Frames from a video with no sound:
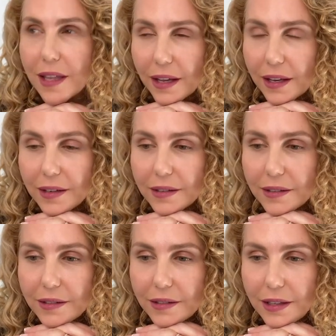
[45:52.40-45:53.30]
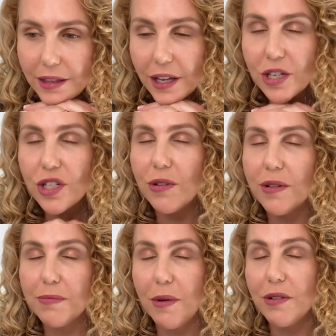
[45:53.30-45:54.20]
thing, the issue
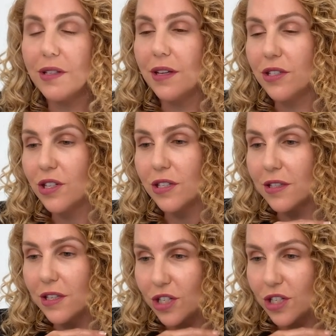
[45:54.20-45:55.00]
is just the